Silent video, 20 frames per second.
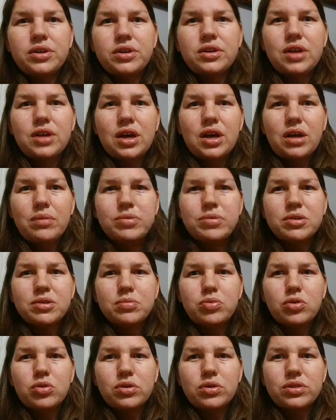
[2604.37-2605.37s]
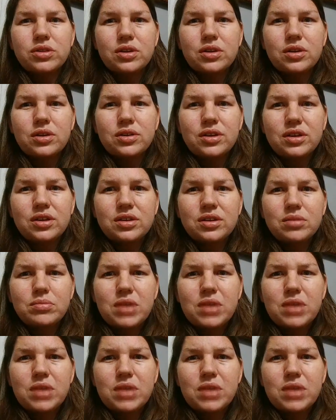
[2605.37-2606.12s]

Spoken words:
to help support the system,